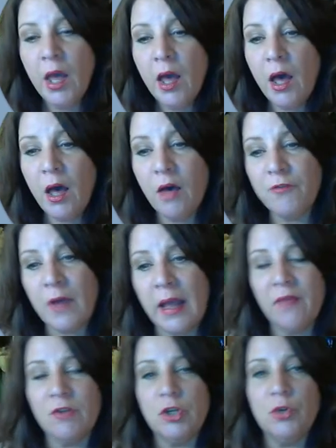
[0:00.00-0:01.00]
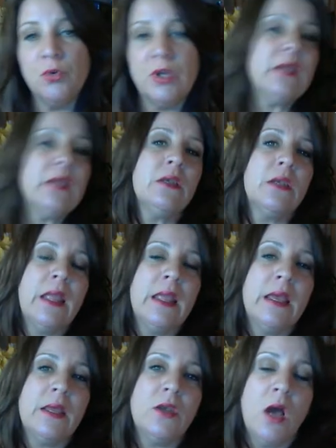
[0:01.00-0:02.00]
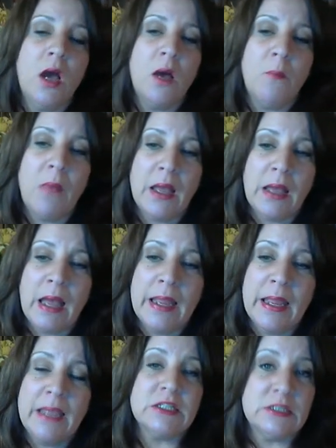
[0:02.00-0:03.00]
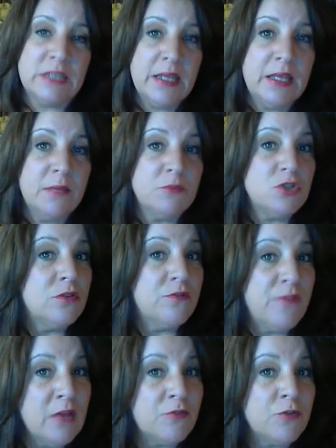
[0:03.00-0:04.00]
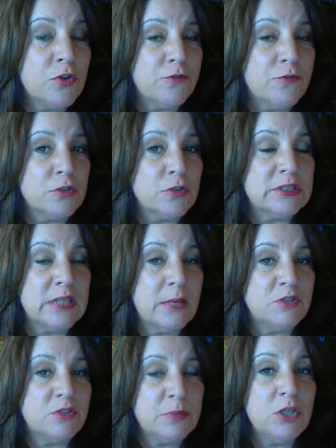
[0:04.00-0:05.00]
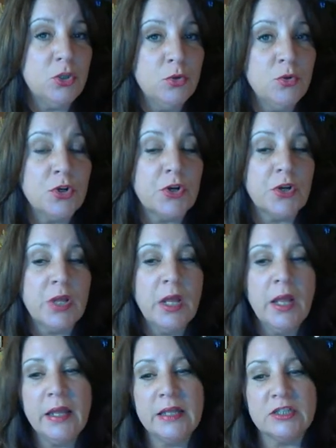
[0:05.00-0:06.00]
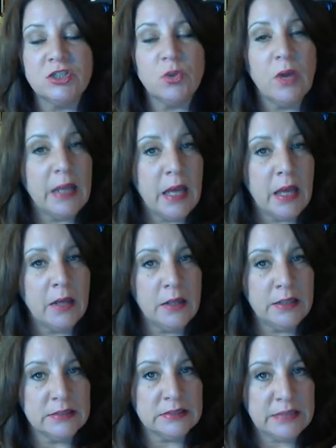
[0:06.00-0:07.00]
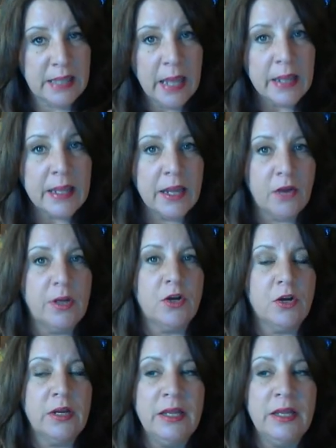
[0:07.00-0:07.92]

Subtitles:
I have a new kitten, and I had to take him to the vet for the first time to be neutered, and so I got his cat carrier.